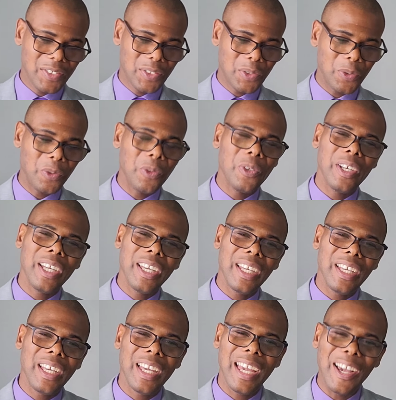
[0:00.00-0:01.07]
to
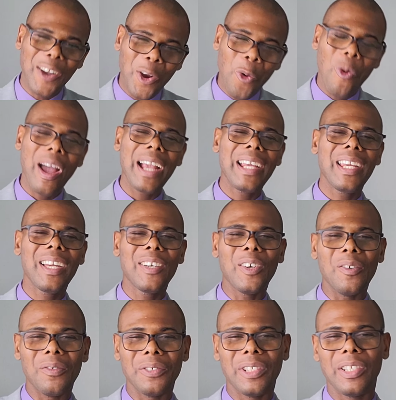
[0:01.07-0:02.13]
inquire
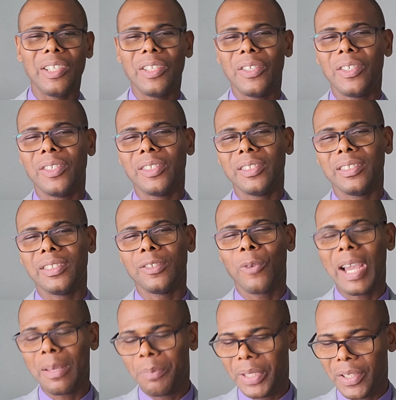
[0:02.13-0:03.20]
of the Lord.
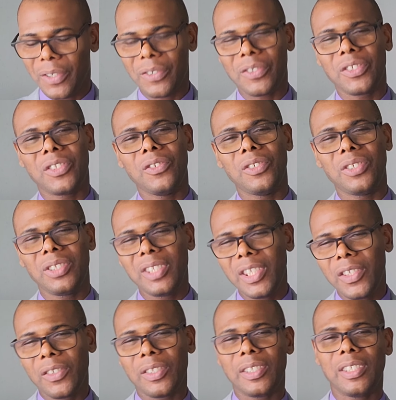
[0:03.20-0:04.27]
Why? Because you see
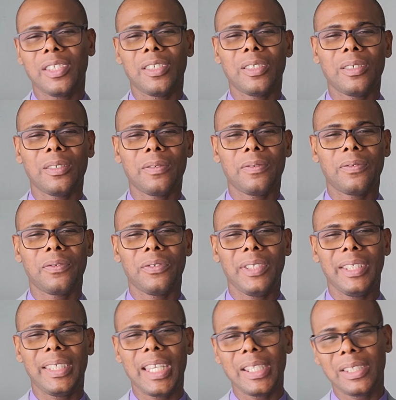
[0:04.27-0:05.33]
yourself
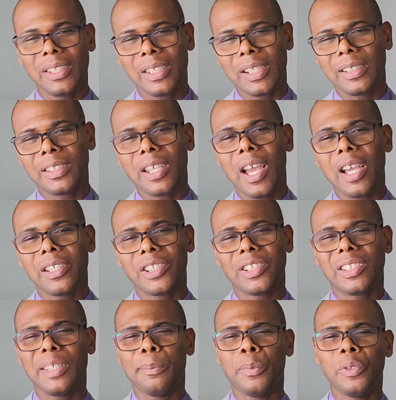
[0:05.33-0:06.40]
getting
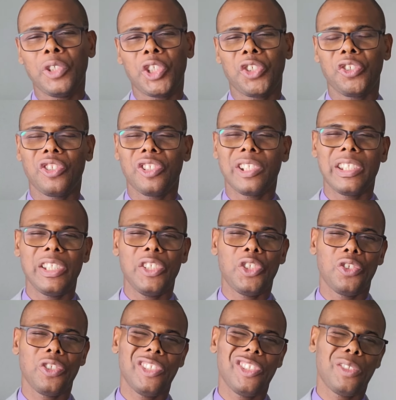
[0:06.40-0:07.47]
attached emotionally
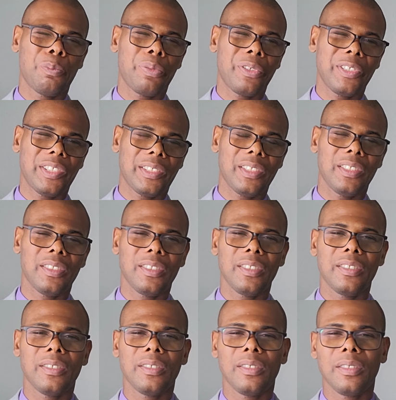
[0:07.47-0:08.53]
to this person.
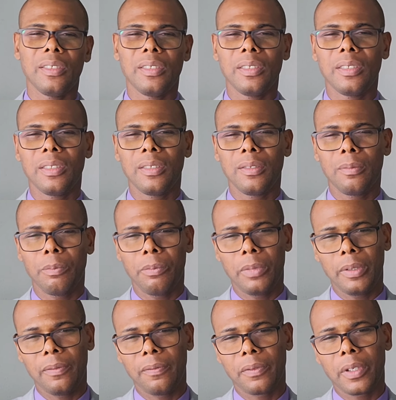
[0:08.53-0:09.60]

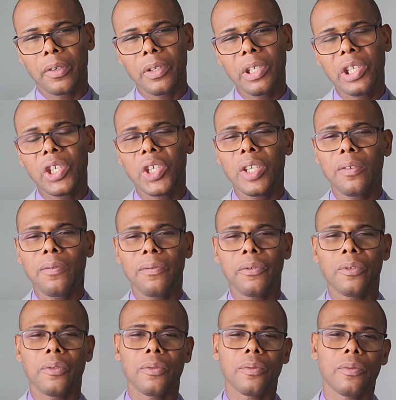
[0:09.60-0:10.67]
Be very
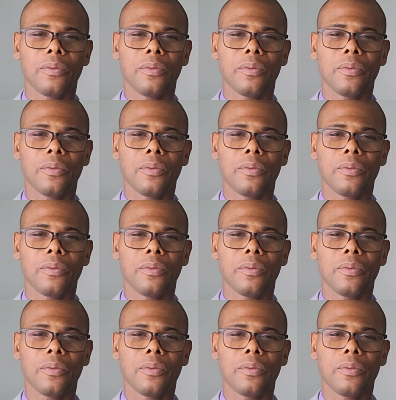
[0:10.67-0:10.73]
careful.